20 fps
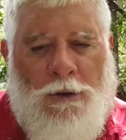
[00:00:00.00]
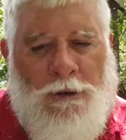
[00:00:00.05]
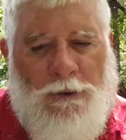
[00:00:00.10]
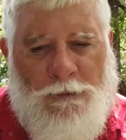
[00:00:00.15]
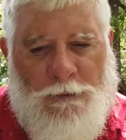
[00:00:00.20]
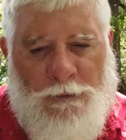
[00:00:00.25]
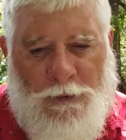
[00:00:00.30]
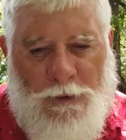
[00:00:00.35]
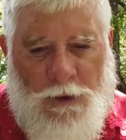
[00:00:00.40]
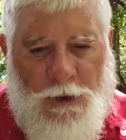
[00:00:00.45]
but
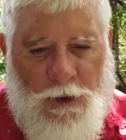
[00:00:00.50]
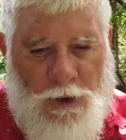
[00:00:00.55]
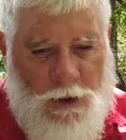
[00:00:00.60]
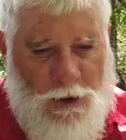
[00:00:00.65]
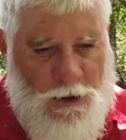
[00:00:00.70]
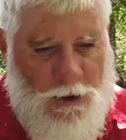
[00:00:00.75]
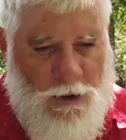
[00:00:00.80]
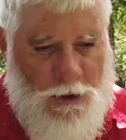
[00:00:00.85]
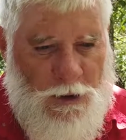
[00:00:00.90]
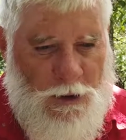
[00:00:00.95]

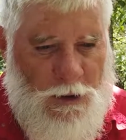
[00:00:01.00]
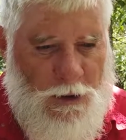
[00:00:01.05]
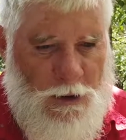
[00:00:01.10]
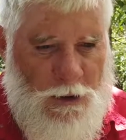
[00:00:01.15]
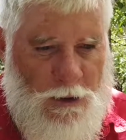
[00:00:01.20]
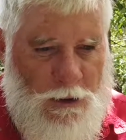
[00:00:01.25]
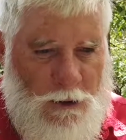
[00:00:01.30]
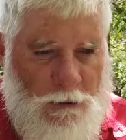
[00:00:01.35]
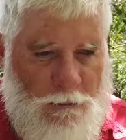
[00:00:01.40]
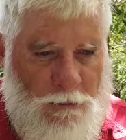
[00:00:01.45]

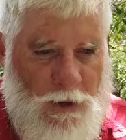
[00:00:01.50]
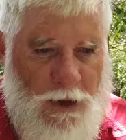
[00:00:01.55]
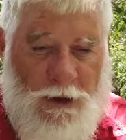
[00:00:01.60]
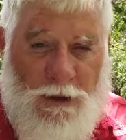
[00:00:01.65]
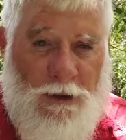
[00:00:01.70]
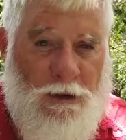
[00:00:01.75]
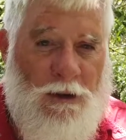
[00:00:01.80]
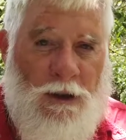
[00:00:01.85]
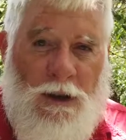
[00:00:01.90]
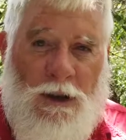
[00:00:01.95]

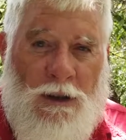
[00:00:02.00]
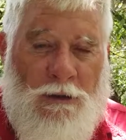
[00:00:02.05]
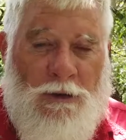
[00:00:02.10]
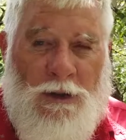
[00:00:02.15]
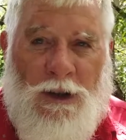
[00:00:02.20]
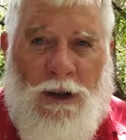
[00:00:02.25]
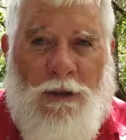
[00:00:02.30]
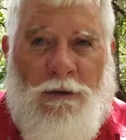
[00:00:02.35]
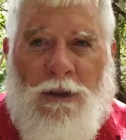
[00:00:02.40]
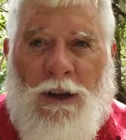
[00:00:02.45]
that's alright
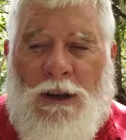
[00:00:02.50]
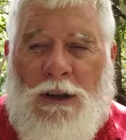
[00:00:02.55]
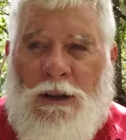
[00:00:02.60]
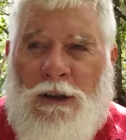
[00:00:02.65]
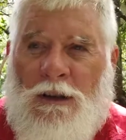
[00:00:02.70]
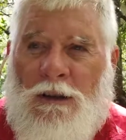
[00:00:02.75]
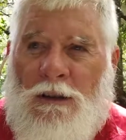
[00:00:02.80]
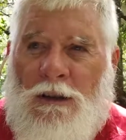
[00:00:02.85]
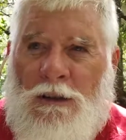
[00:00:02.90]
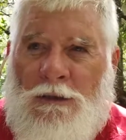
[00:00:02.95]
if you don't value
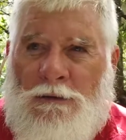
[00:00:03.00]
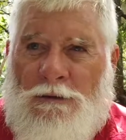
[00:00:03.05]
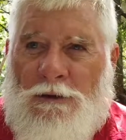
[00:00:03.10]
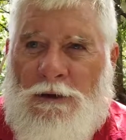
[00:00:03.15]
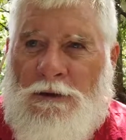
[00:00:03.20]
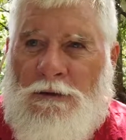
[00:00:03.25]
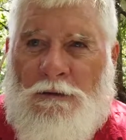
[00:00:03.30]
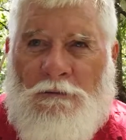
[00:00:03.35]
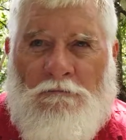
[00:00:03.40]
your life.